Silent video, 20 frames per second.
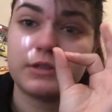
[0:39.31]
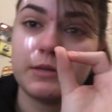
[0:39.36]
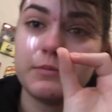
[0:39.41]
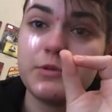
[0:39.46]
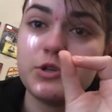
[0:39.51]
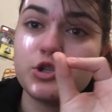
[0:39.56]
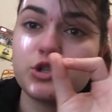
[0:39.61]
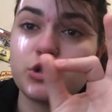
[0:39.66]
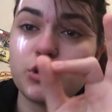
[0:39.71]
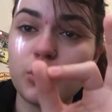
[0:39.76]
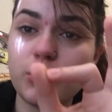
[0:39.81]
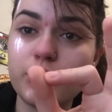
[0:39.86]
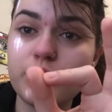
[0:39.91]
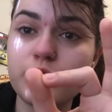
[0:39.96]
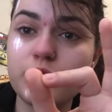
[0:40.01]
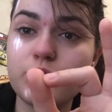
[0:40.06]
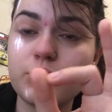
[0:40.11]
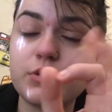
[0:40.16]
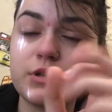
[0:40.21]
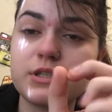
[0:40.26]
Let me show
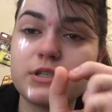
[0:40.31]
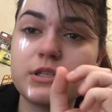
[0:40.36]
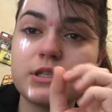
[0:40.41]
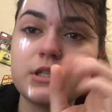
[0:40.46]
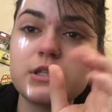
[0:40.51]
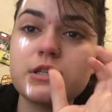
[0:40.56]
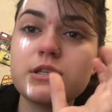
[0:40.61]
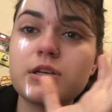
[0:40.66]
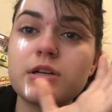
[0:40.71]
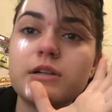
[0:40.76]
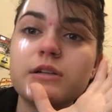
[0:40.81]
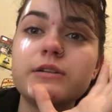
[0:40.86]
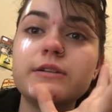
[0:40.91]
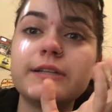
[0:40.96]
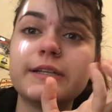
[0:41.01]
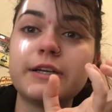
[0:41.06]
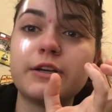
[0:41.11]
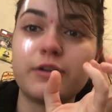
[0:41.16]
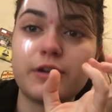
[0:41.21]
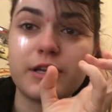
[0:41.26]
you, because this is
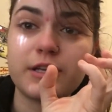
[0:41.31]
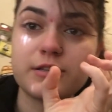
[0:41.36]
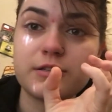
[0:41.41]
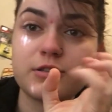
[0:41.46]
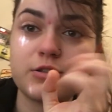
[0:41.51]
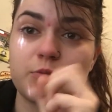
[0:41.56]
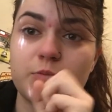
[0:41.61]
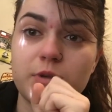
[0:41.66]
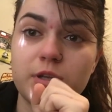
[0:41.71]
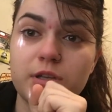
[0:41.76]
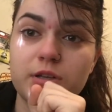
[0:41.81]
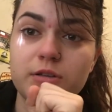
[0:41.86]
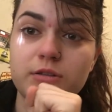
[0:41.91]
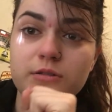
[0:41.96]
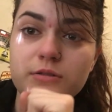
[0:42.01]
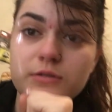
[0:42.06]
hilarious to me.